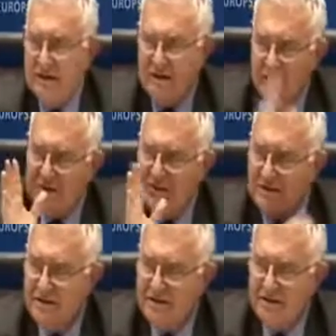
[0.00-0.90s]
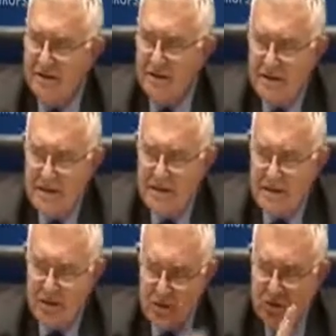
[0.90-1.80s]
Anyhow, that's a
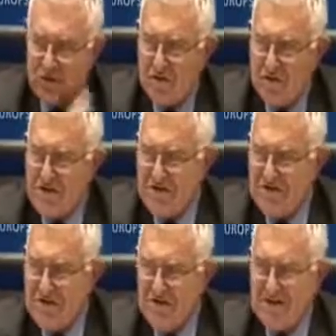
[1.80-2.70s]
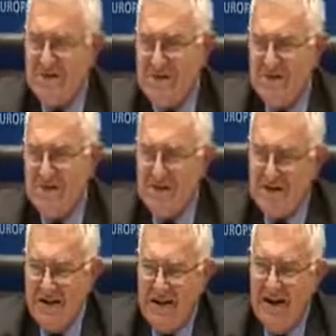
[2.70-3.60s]
choice of parents, but anyhow.
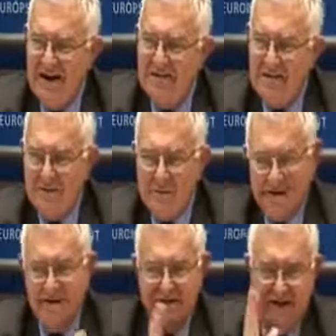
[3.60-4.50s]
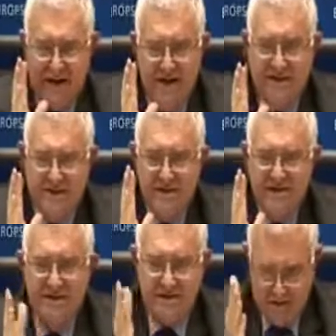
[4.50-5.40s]
But the
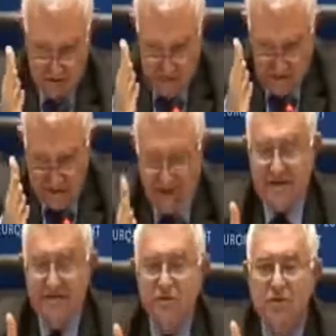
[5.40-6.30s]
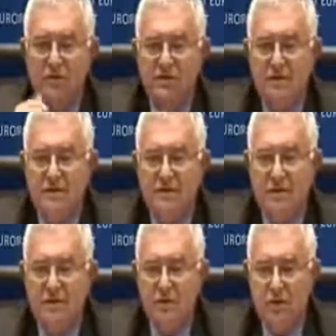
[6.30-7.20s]
reality is that it is
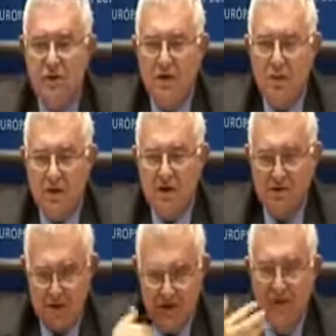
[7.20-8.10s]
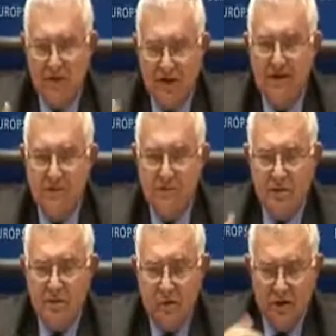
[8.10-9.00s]
important that we will
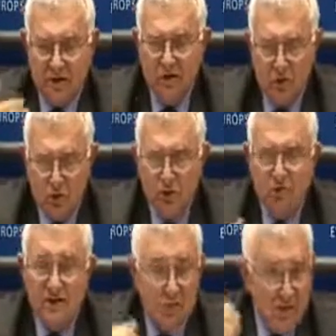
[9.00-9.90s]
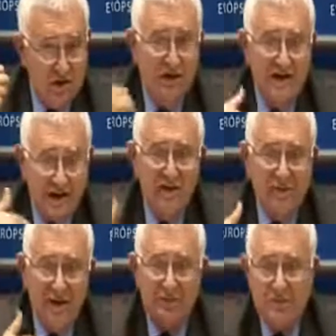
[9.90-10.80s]
educate people on how to use, as we
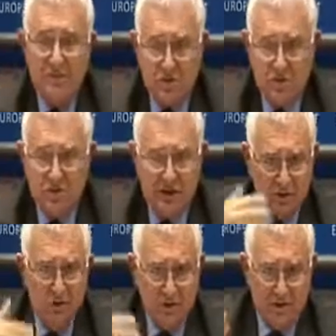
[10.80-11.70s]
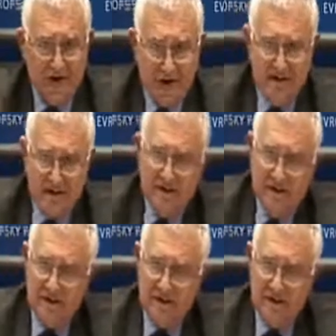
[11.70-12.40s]
educate people also how to use other